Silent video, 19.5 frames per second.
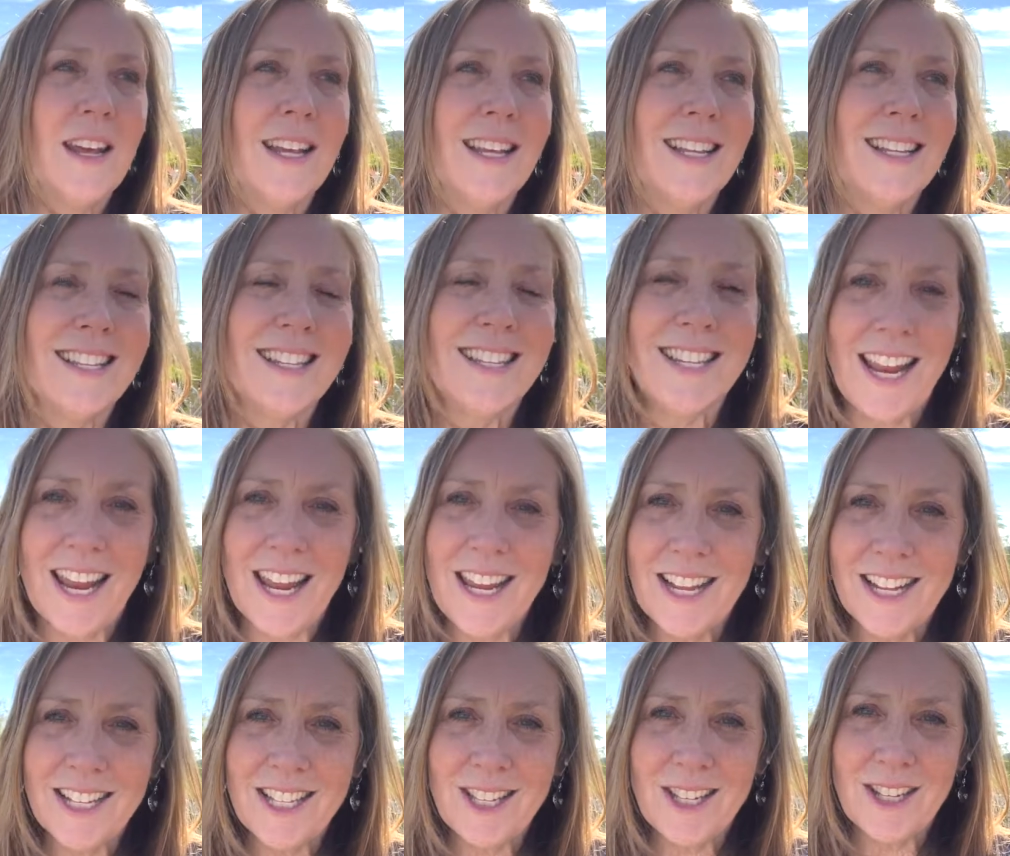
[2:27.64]
Stay
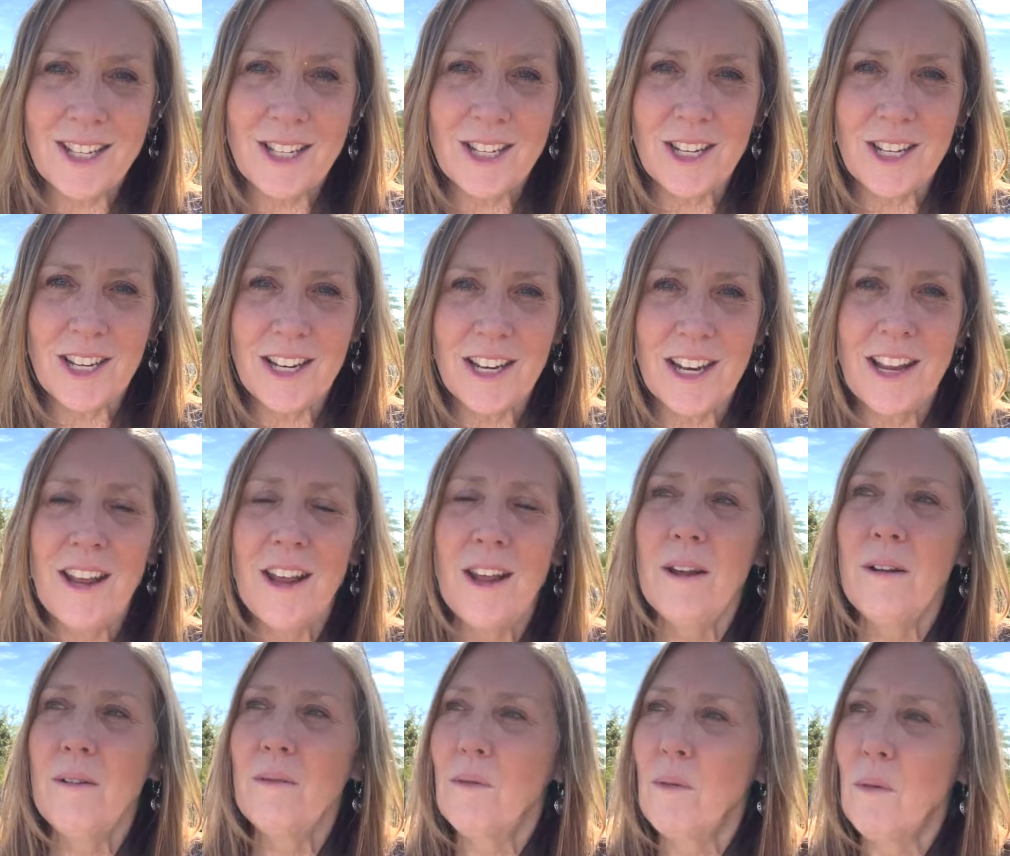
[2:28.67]
consistent,
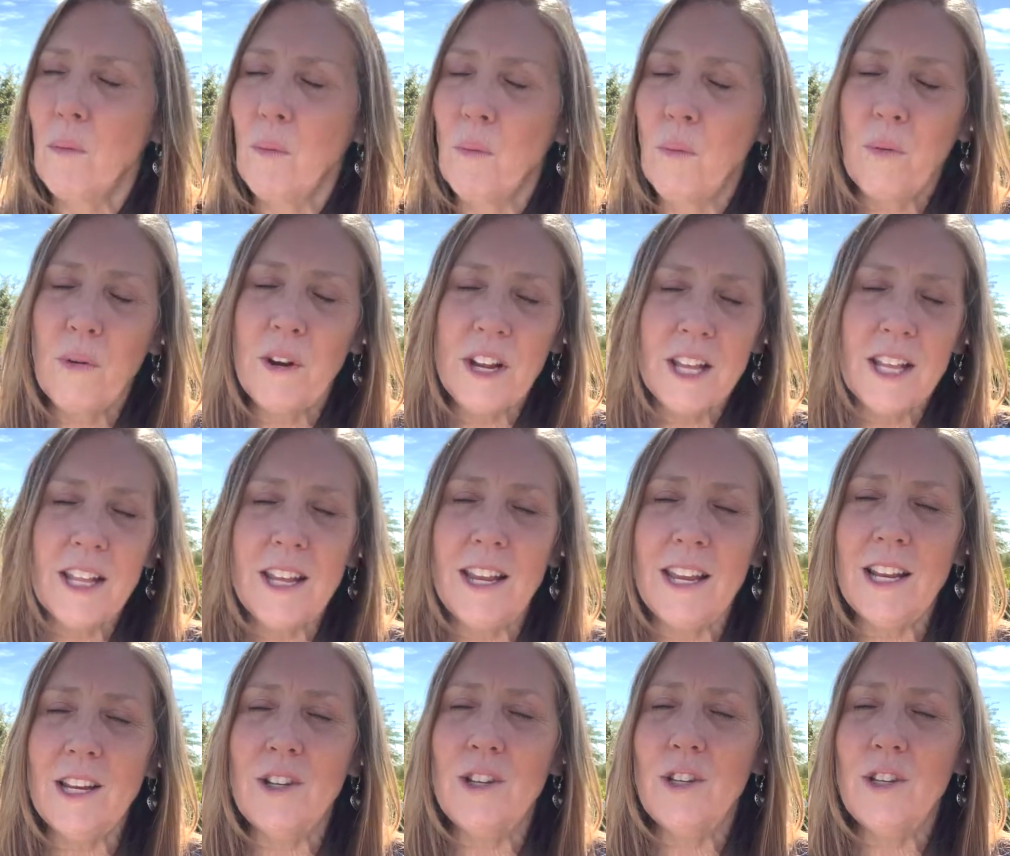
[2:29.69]
really